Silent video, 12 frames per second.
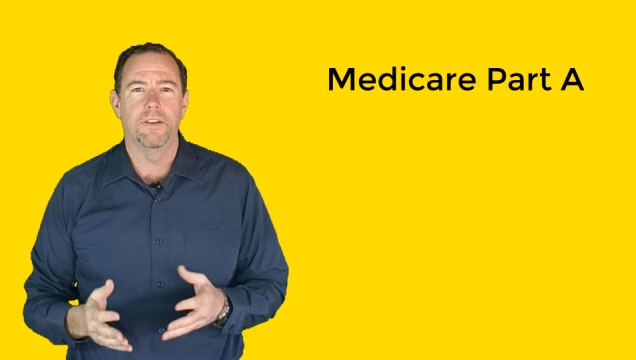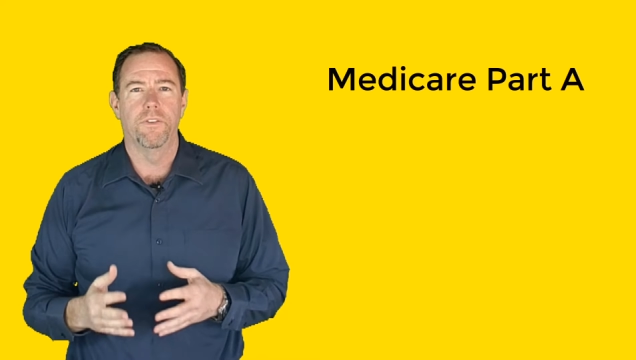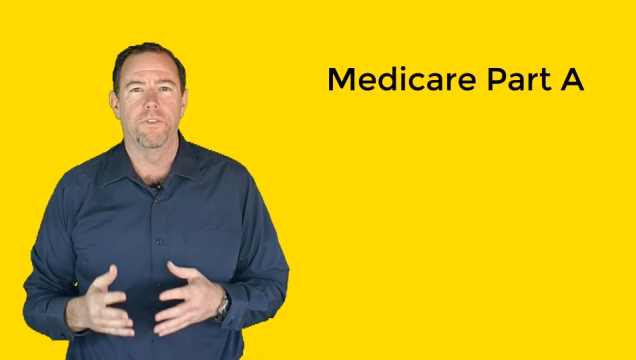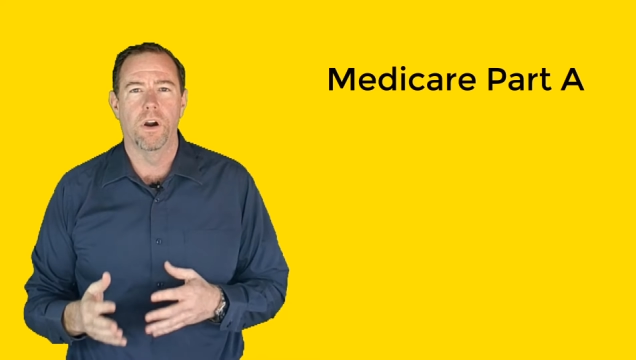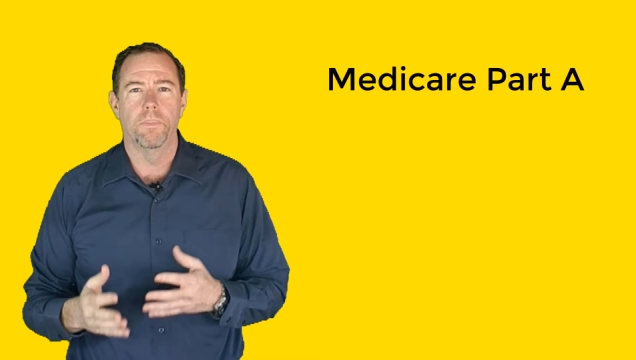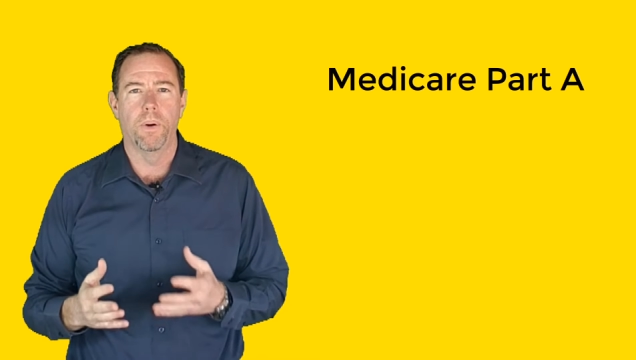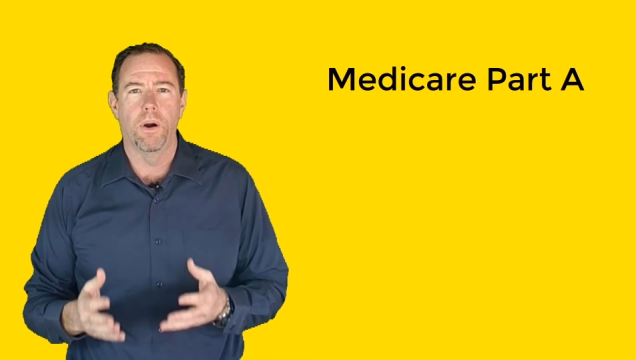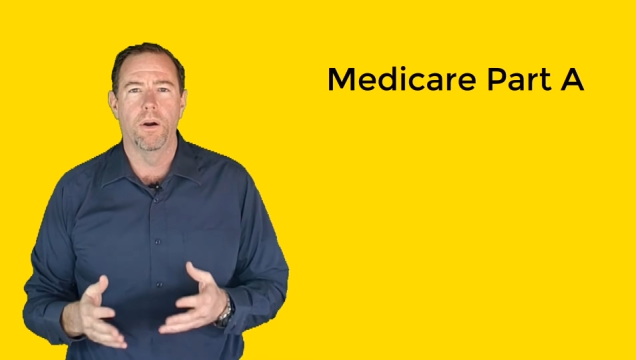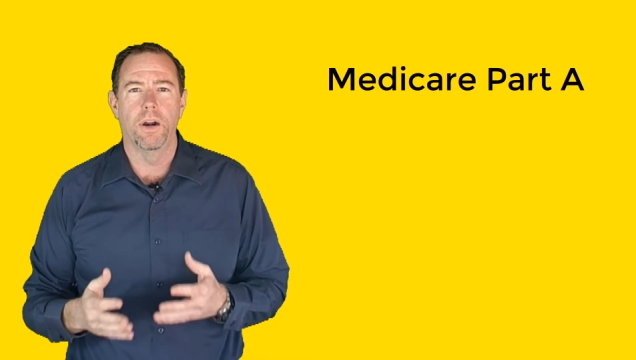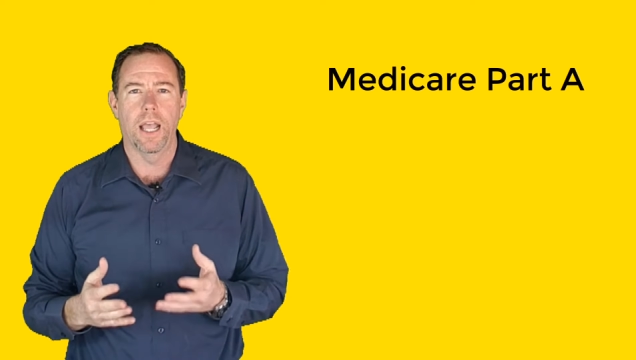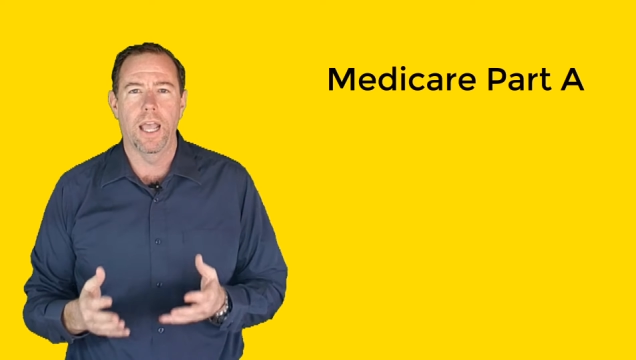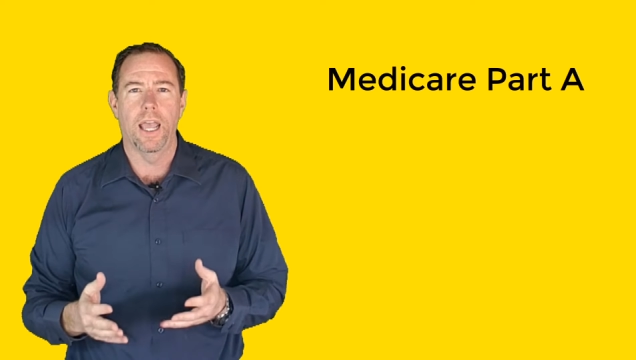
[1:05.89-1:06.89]
for our
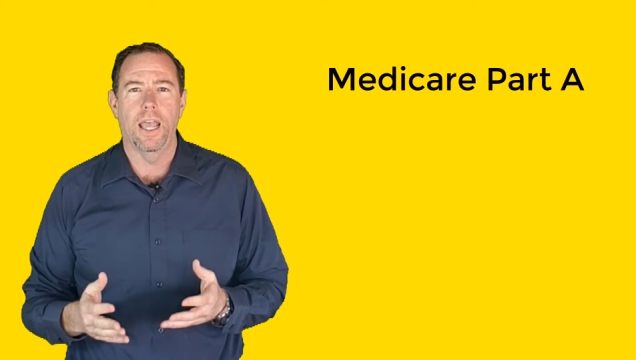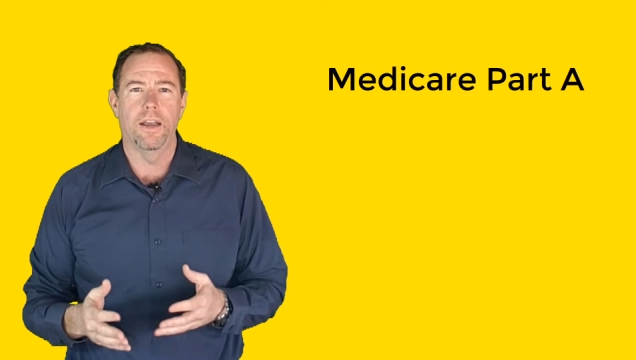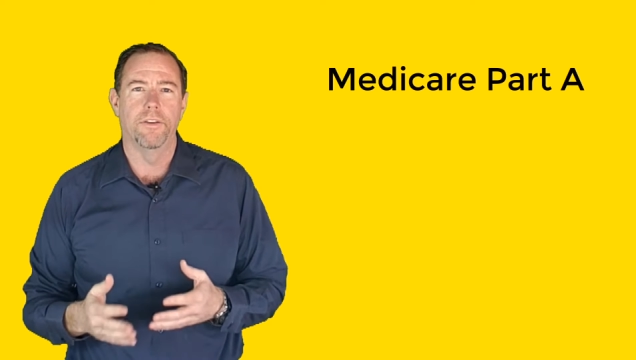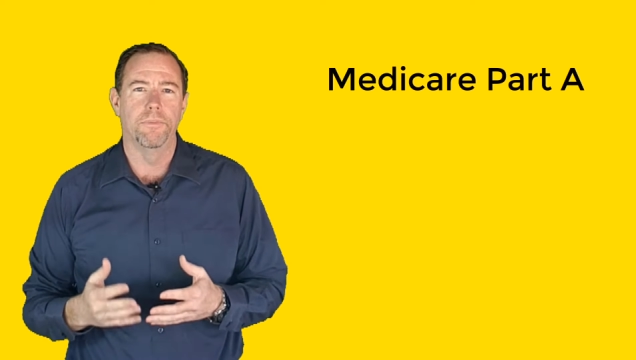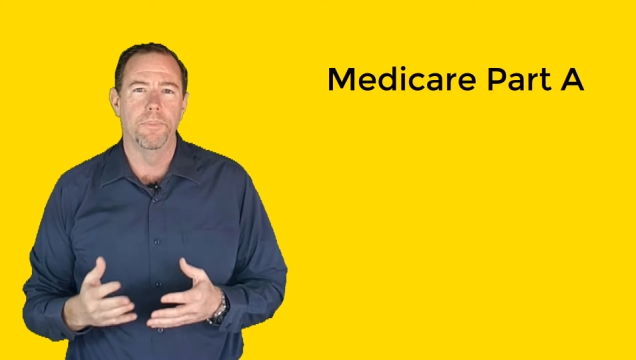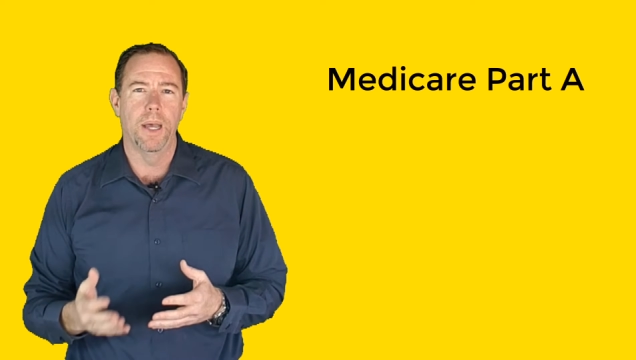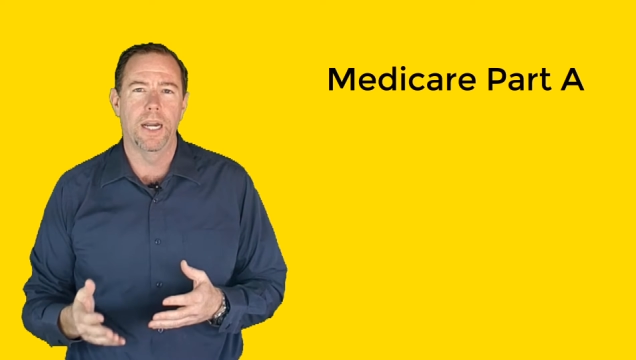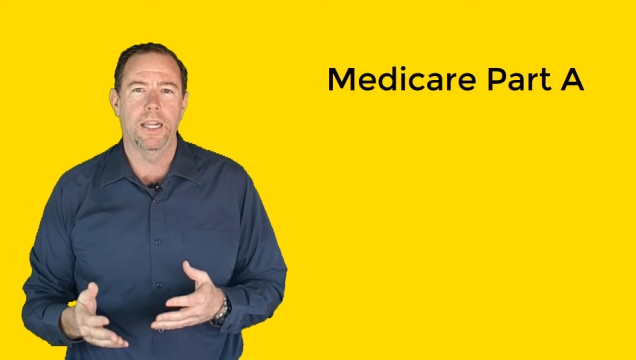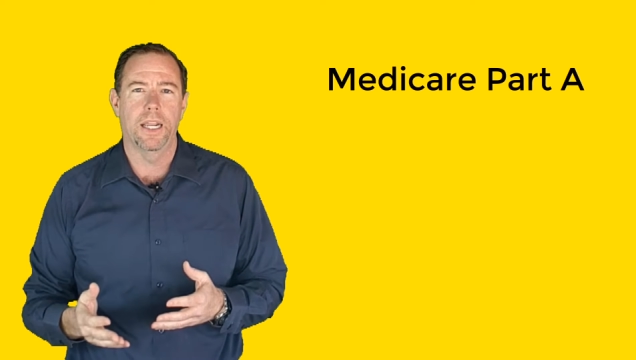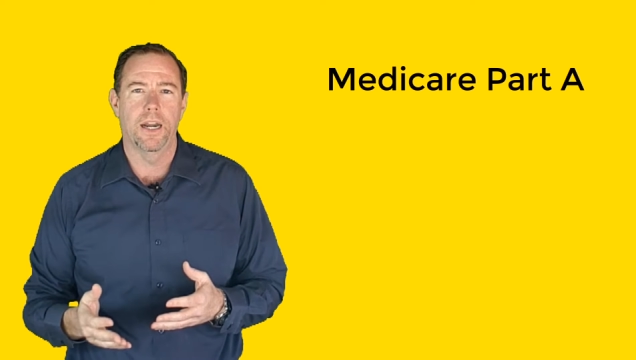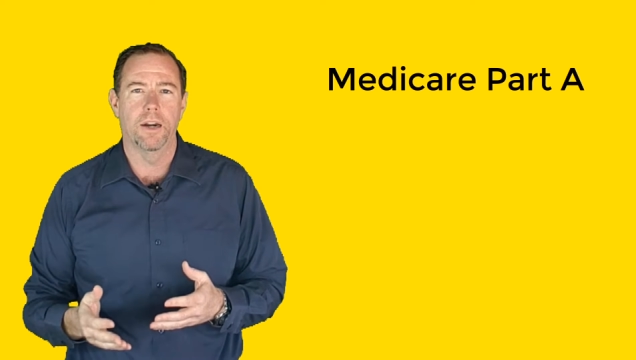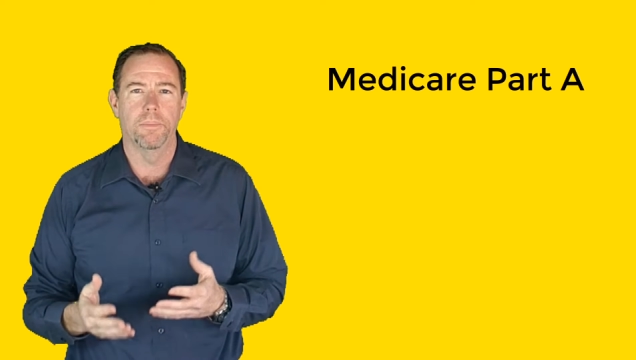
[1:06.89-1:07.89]
Part A of
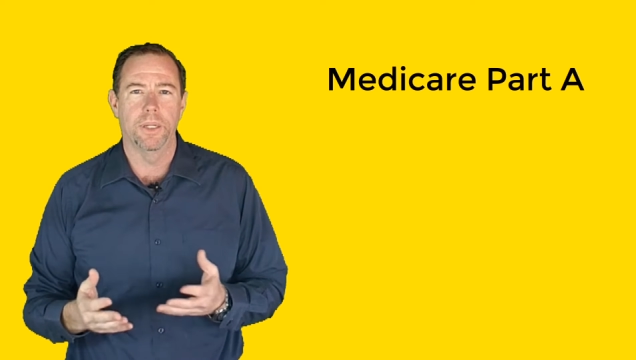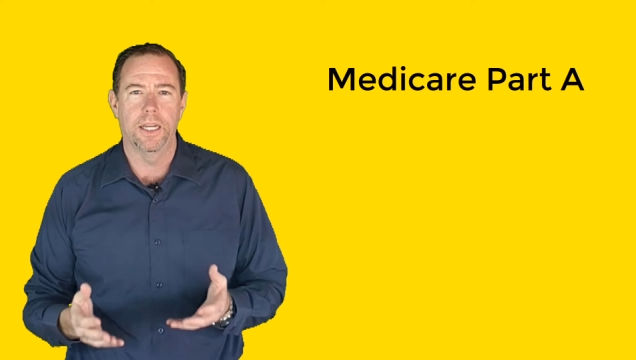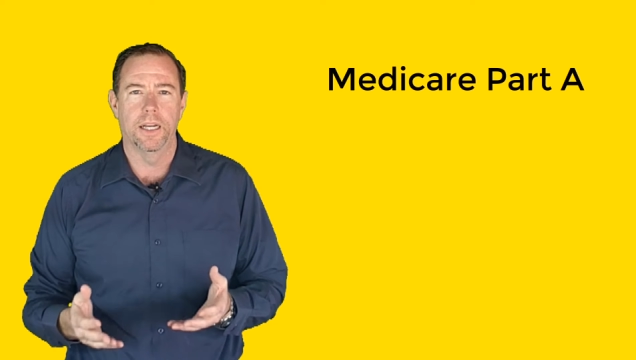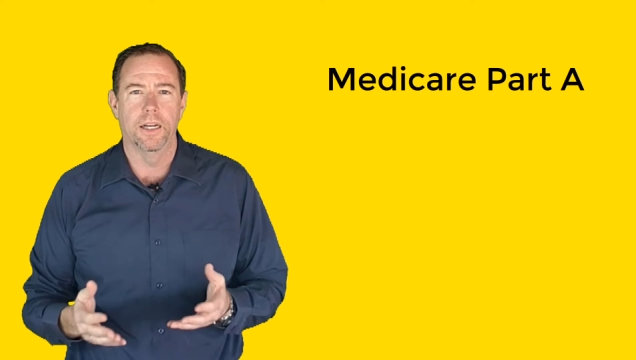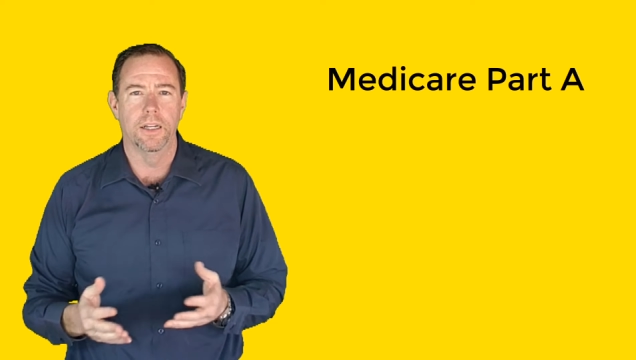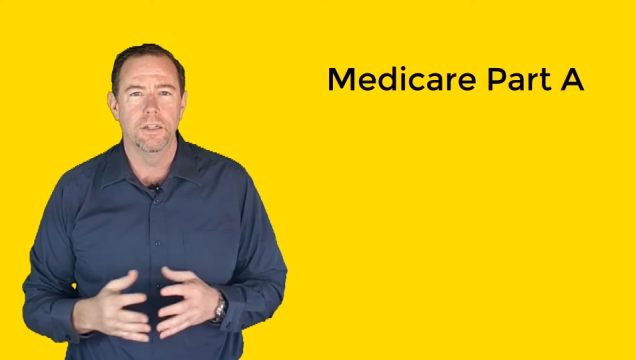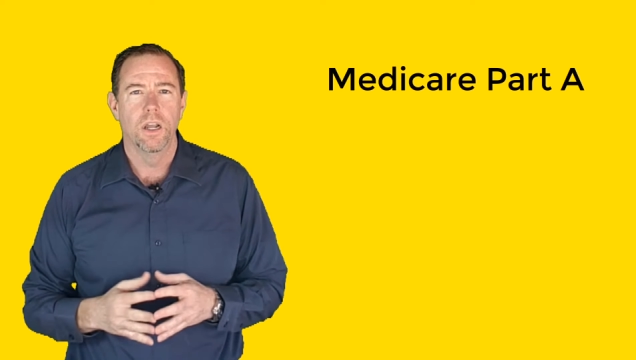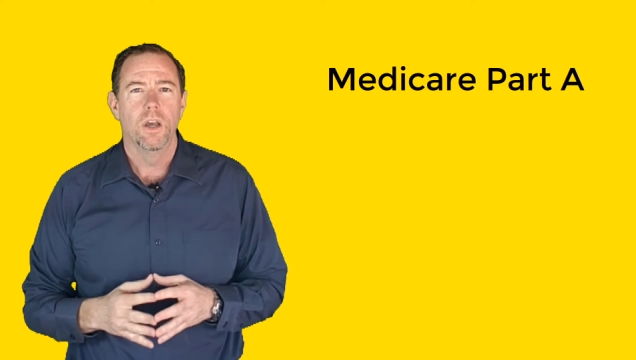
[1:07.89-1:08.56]
Medicare because